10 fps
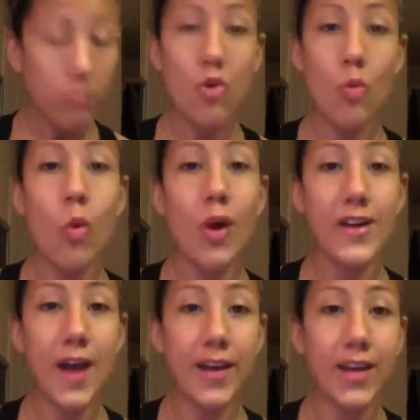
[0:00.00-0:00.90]
one
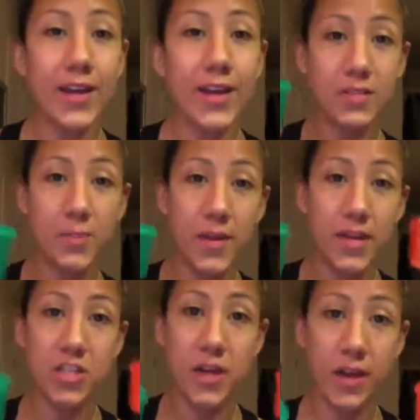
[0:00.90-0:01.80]
night is
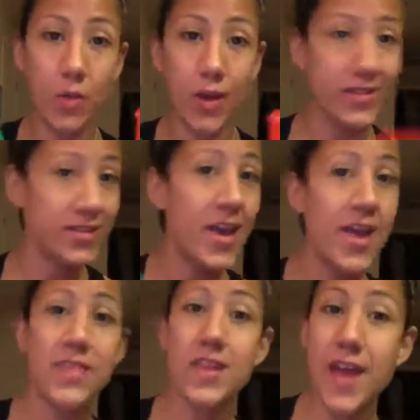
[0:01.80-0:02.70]
spinach and egg whites.
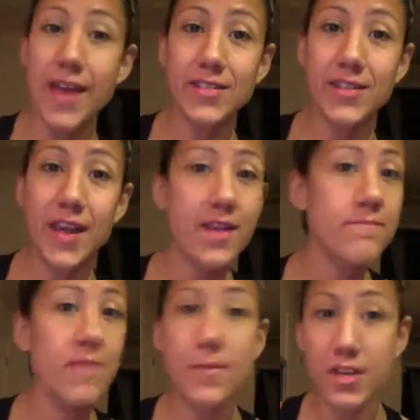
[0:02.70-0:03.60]
The next night,
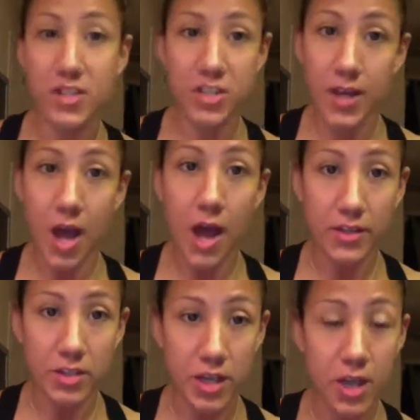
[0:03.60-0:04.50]
maybe a
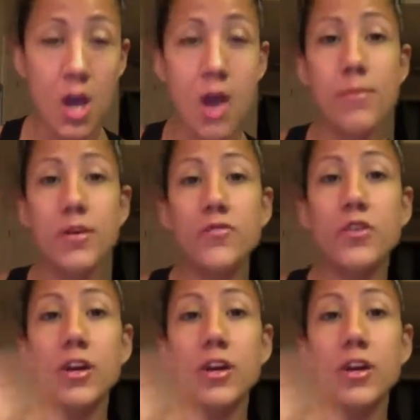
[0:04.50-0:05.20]
Shakeology. But if you're